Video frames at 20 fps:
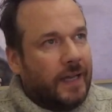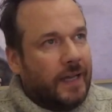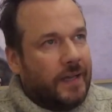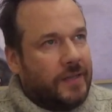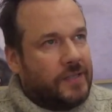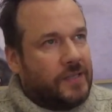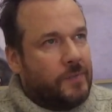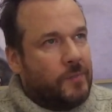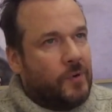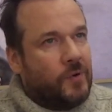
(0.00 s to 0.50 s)

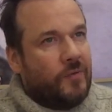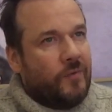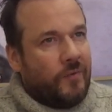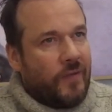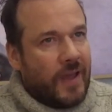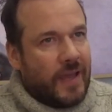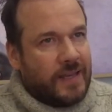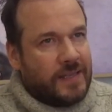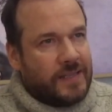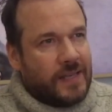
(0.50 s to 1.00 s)
Simone
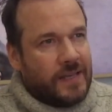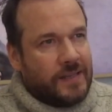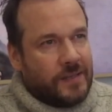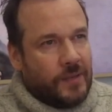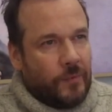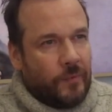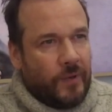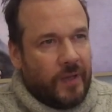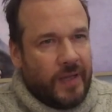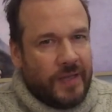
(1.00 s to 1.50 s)
Vey says
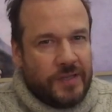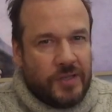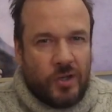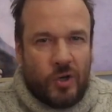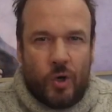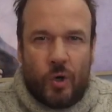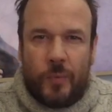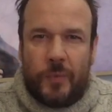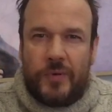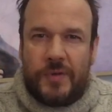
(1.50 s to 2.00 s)
that religion
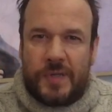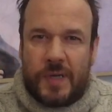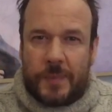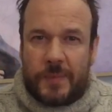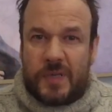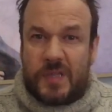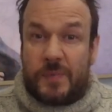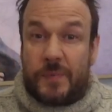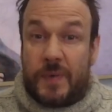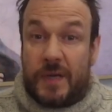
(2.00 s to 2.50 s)
opens up
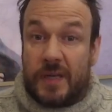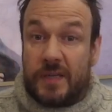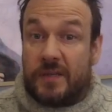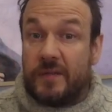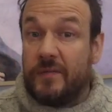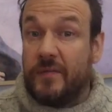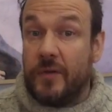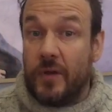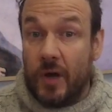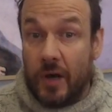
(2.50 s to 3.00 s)
a space
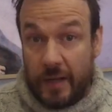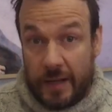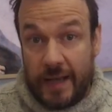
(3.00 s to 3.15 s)
of not